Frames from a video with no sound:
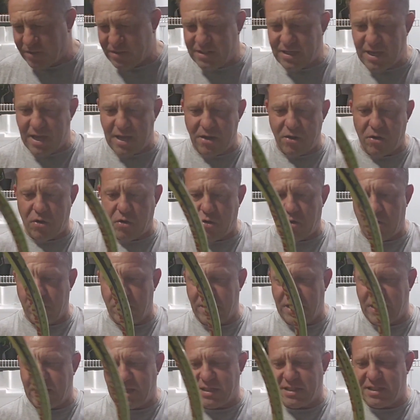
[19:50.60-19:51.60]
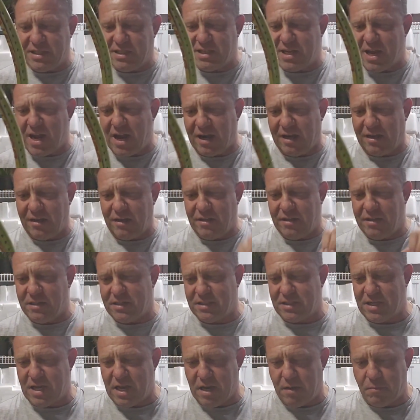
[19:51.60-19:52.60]
dead on, exactly the
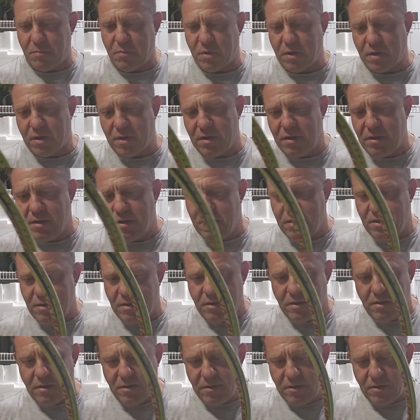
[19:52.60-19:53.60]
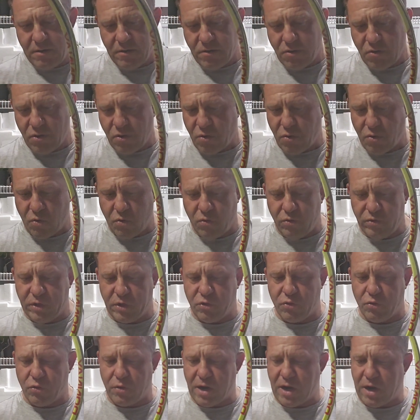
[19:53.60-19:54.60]
same. Holy
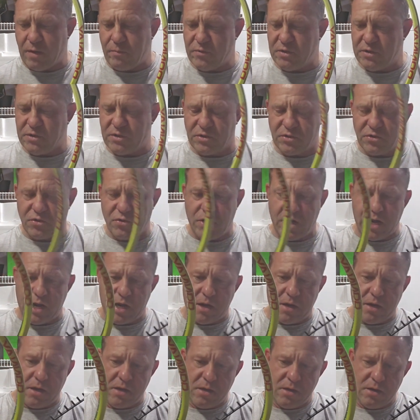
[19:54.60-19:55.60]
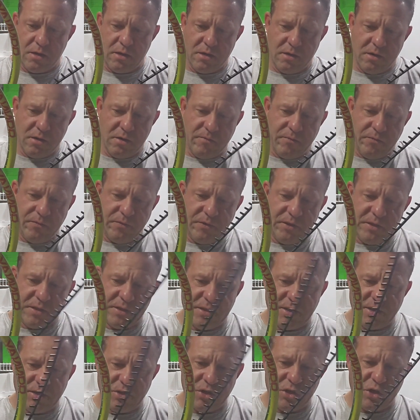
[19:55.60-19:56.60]
crap, this is great.
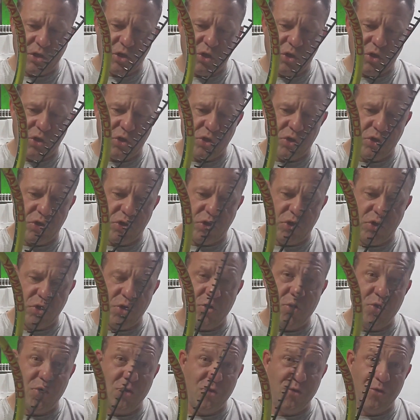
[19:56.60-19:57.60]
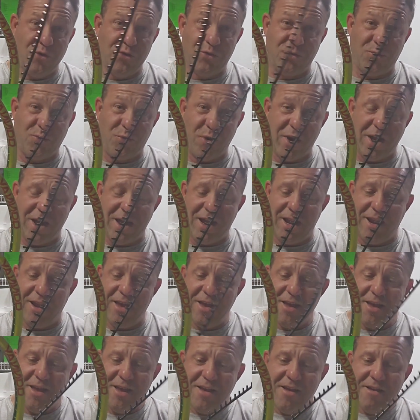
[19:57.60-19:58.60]
This is a huge win.
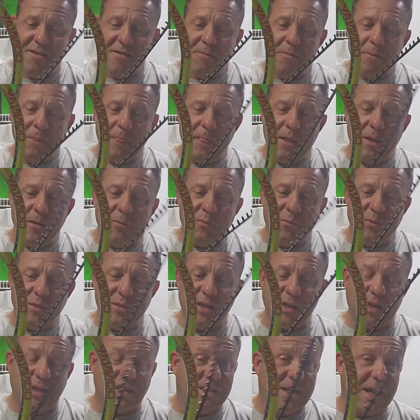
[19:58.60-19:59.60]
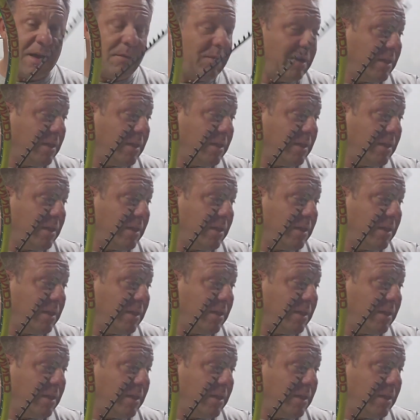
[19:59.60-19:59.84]
Because that